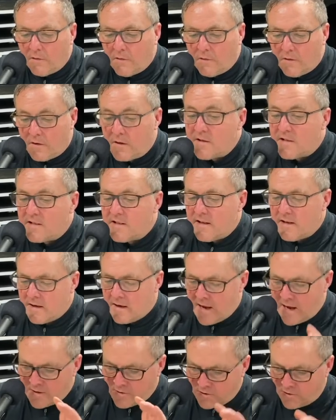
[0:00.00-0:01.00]
But this is
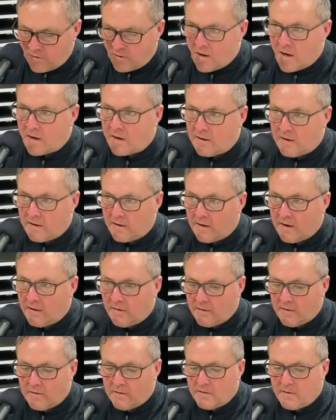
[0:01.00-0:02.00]
National Hockey League now.
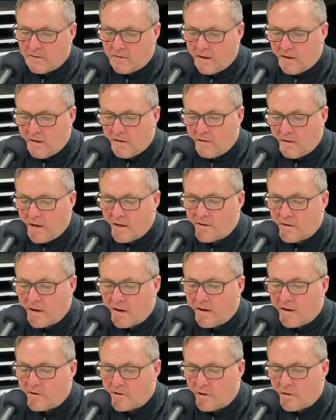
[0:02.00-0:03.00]
Yeah. Okay. Now
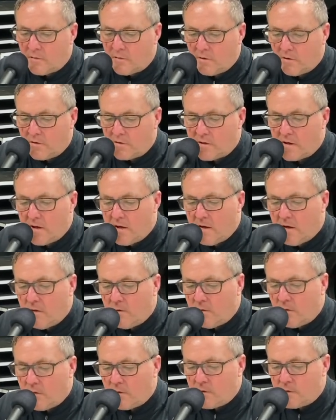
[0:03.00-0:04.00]
N H L rules,
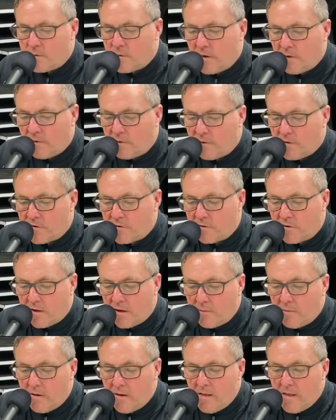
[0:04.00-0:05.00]
where it was an official
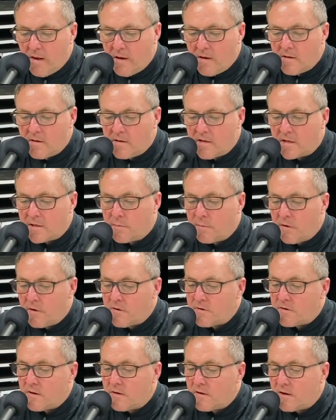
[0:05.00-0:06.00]
game. Six
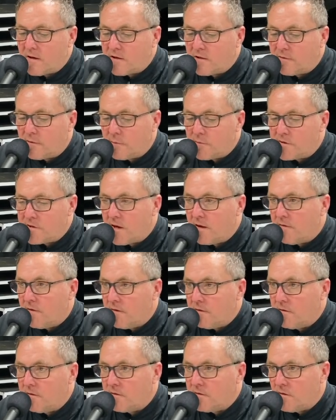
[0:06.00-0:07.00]
players on the ice from seven.
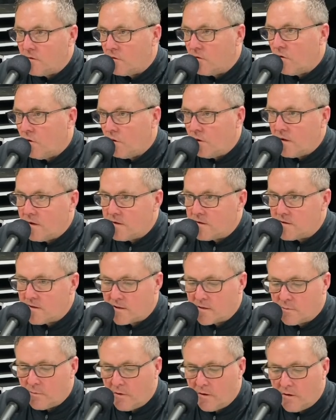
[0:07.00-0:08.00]
So goalie and
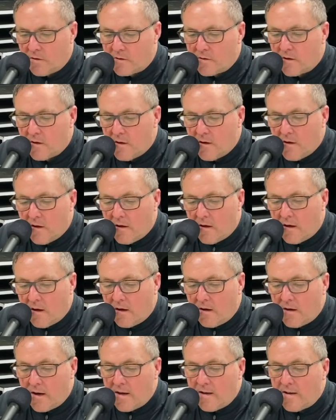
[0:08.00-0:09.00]
six players. Uh,
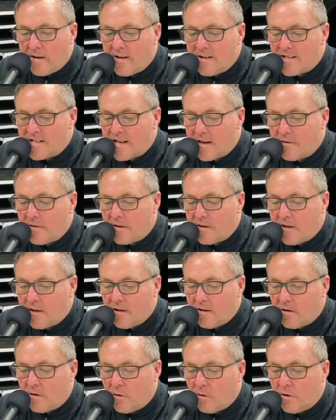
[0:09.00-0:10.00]
nineteen
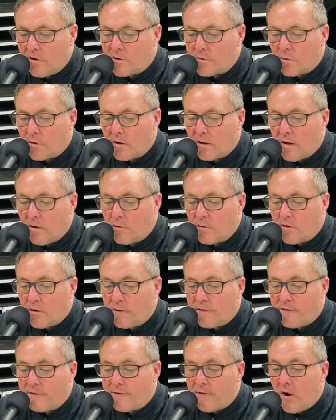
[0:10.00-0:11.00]
seventeen, goalies were allowed to
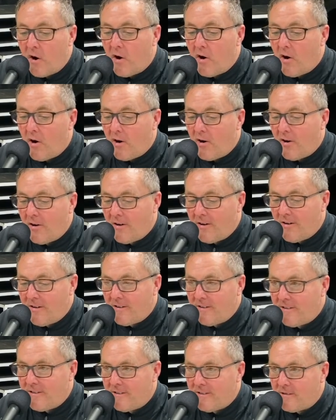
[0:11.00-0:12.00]
fall.
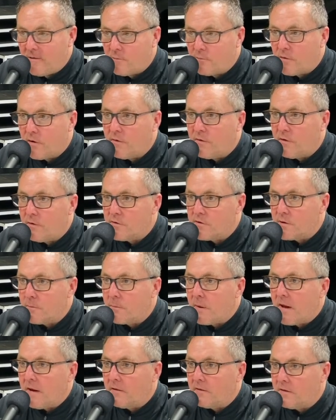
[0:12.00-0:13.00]
Previously, it was a
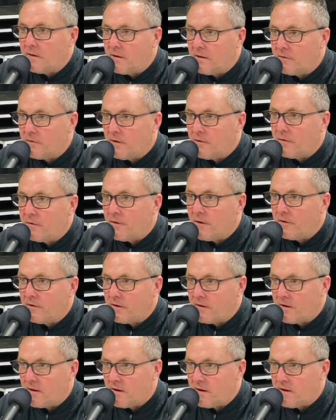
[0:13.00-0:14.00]
penalty if they fell
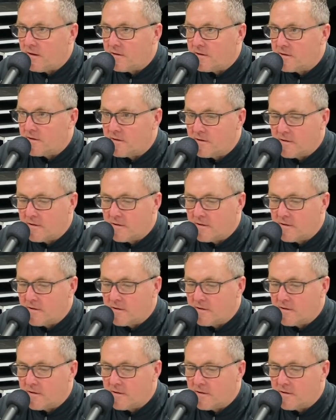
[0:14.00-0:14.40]
to the ice.